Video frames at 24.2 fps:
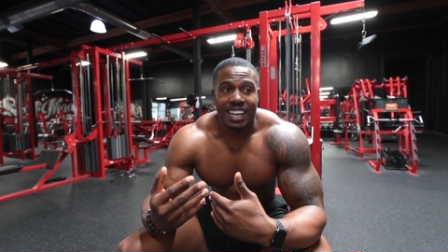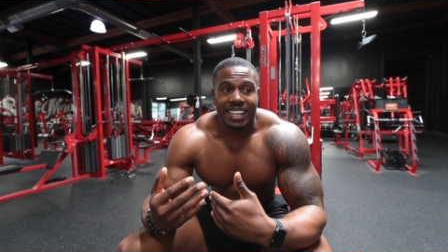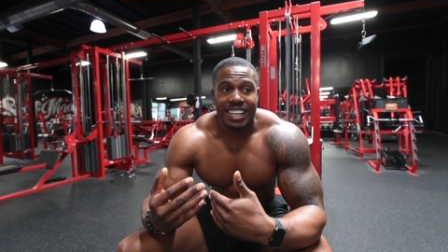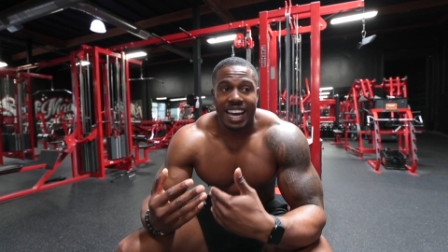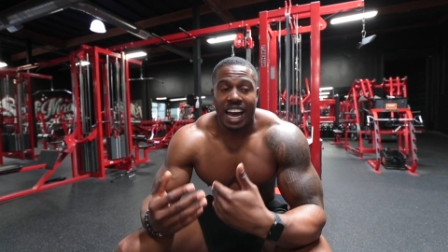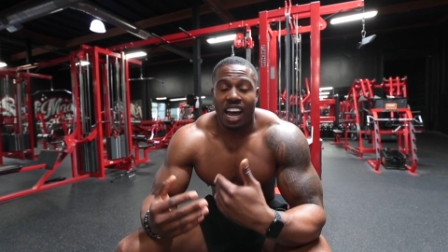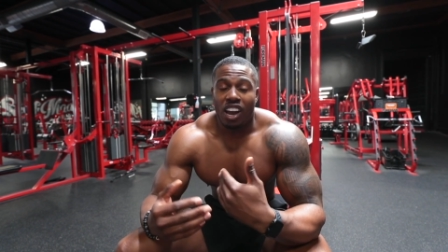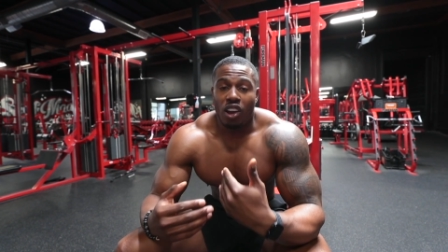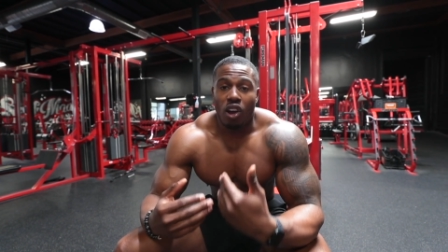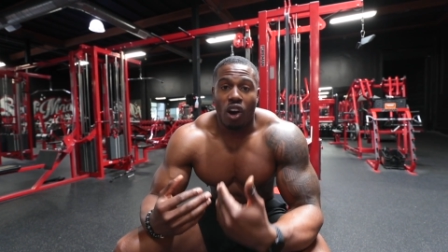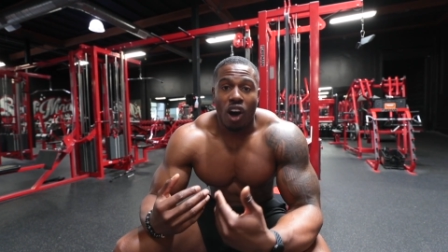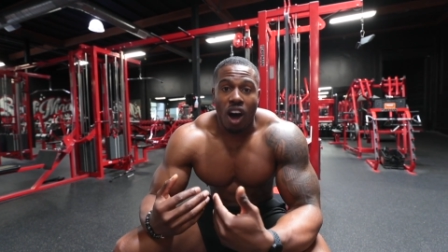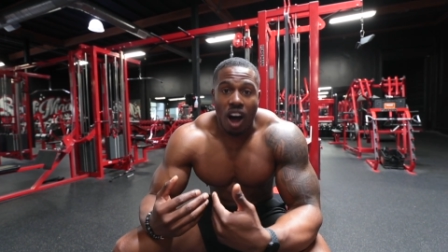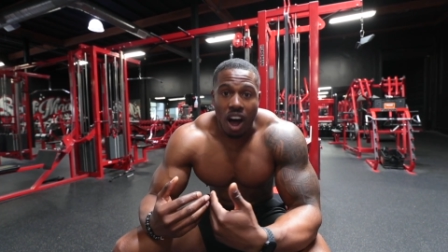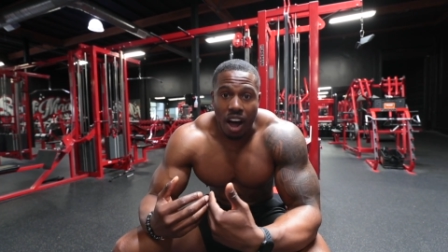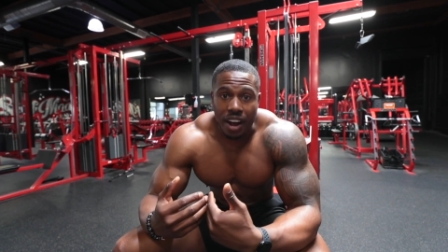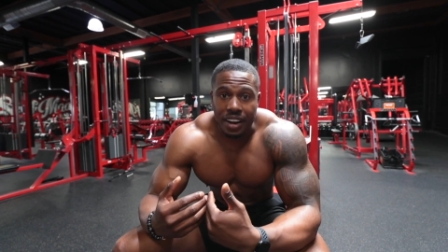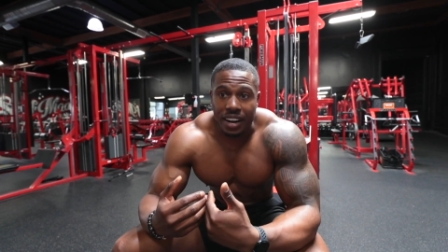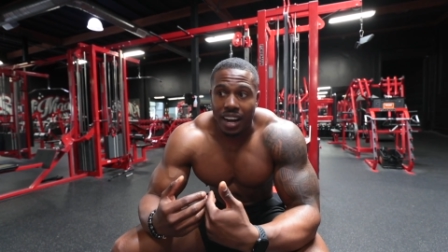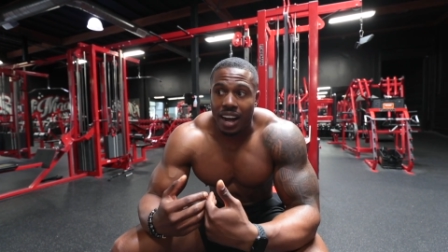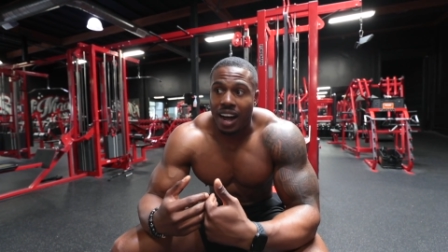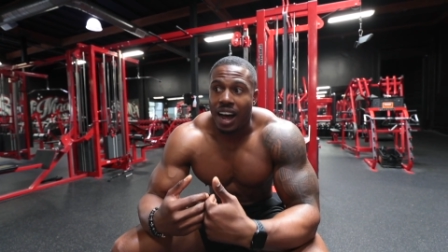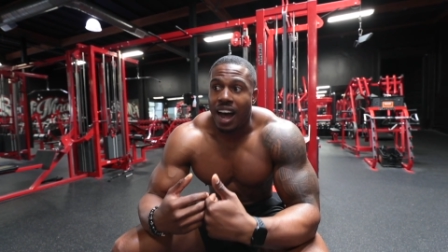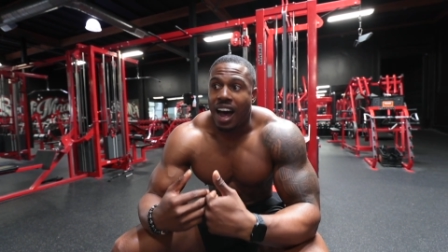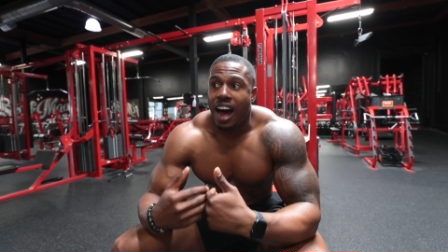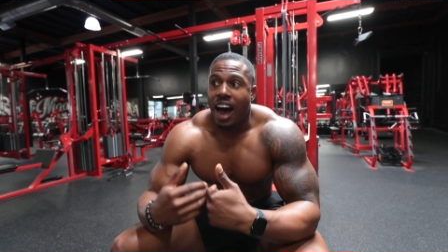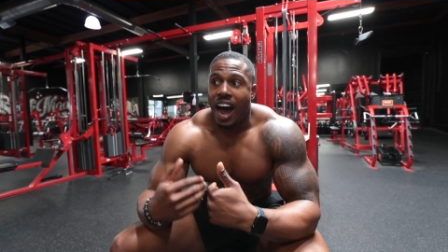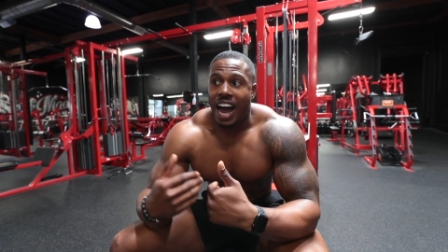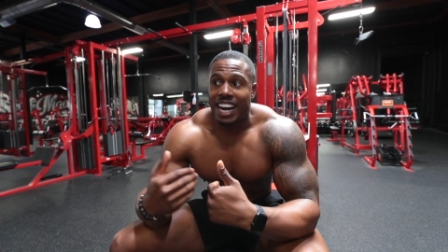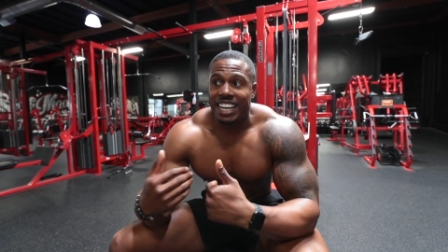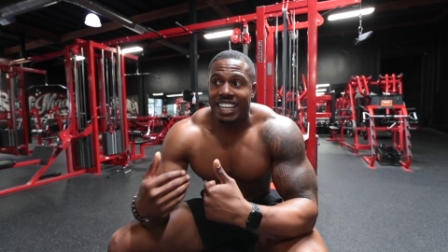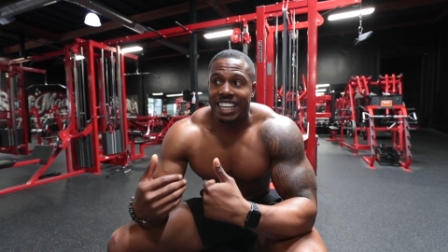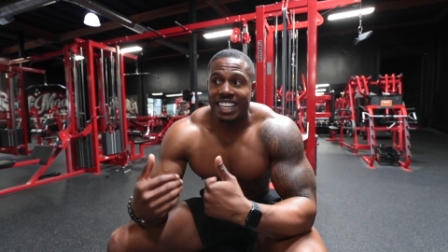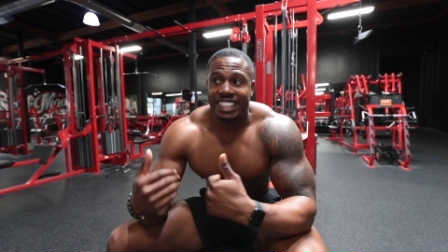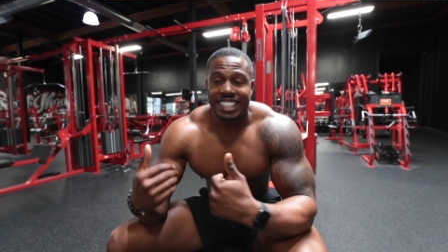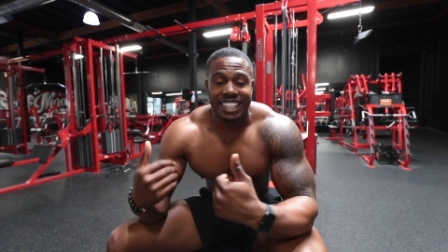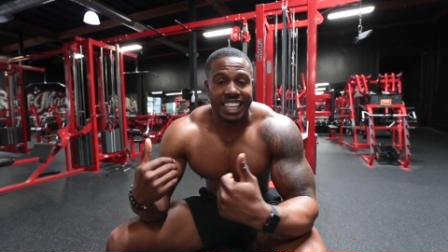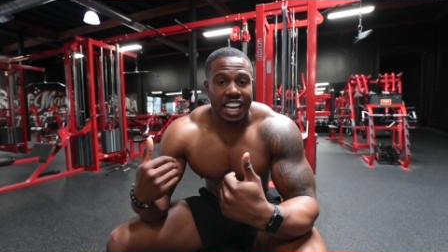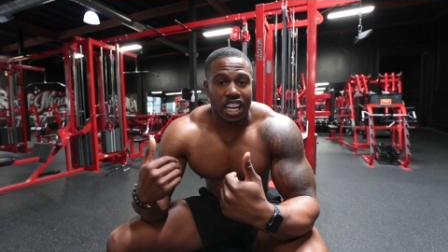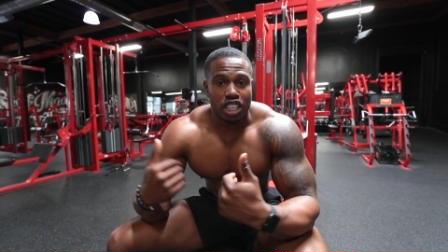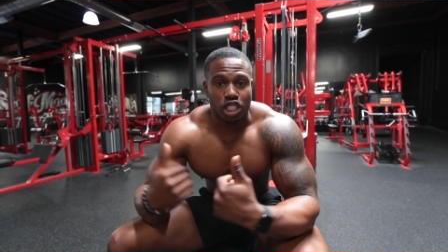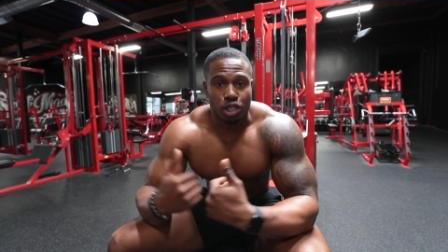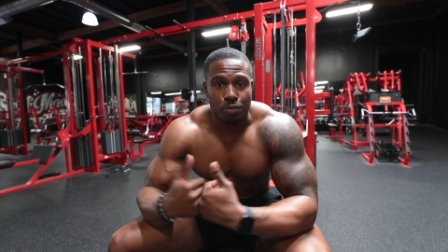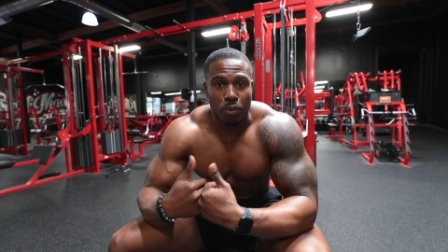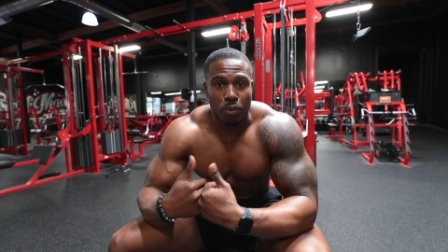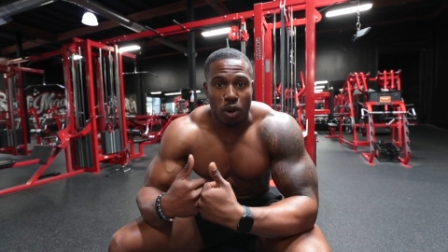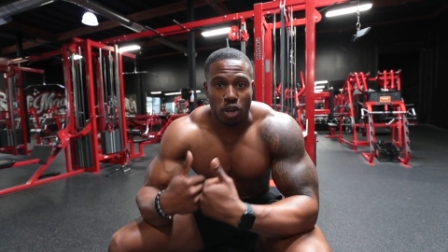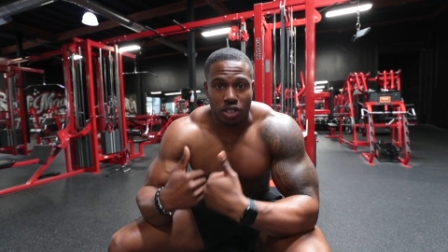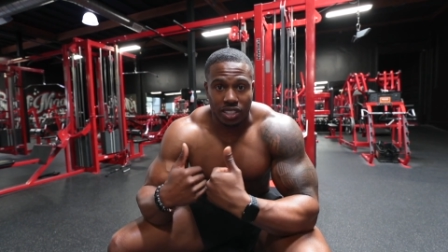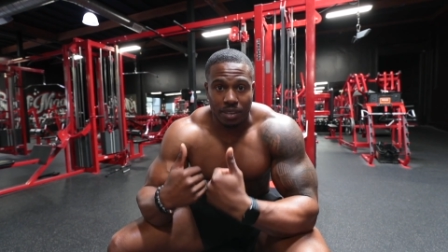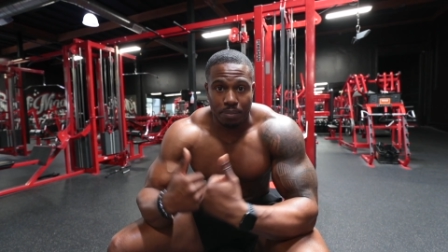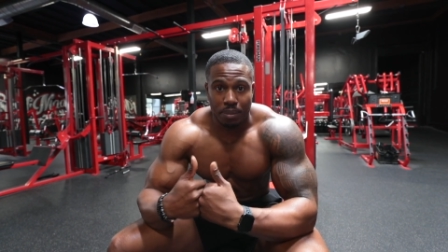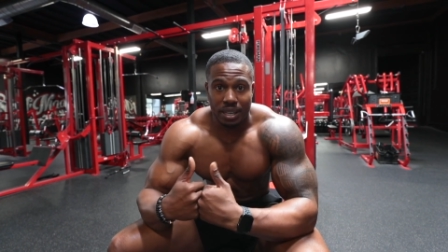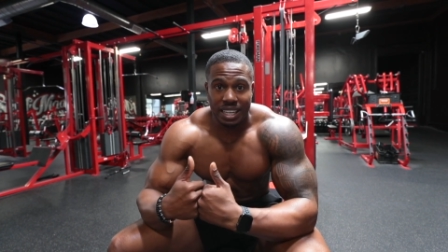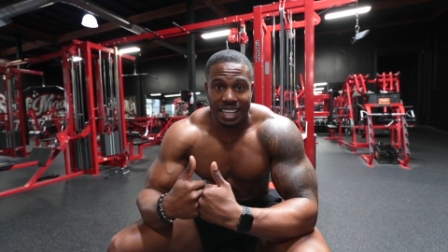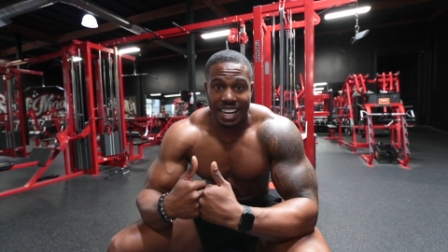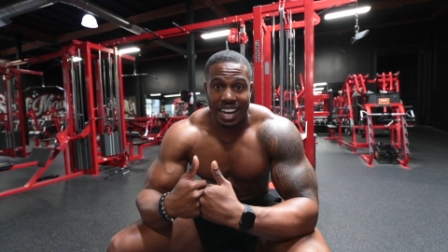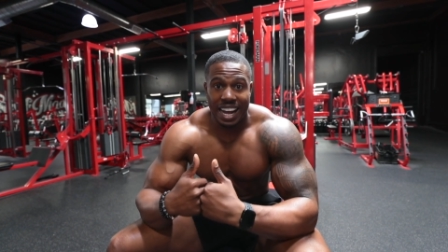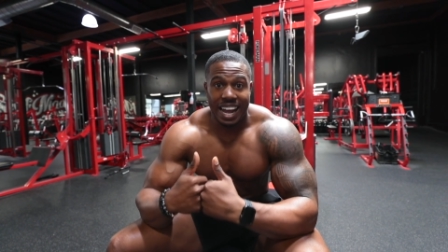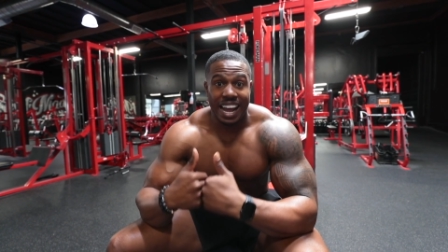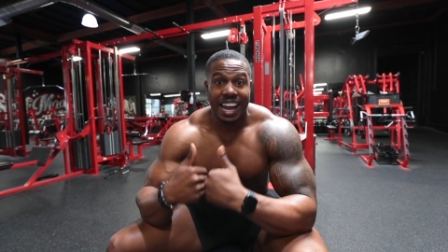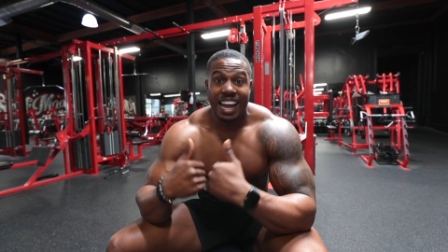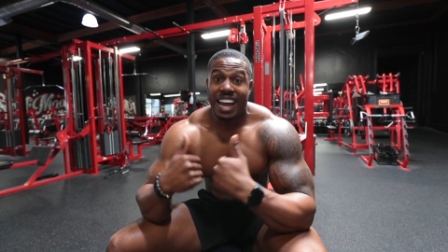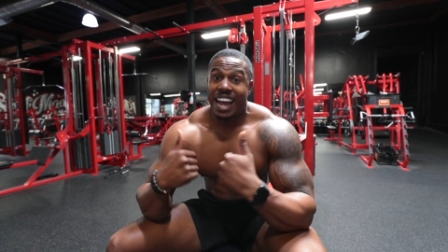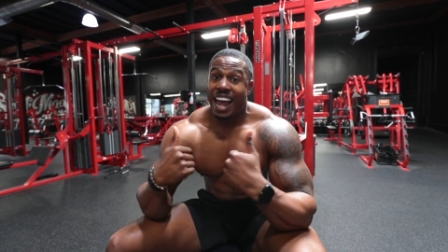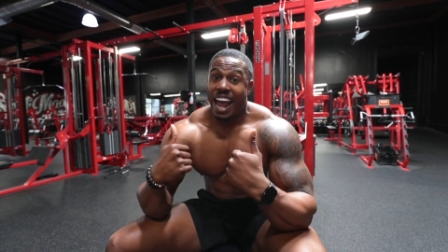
get a lot harder, I needed to get a spot to be there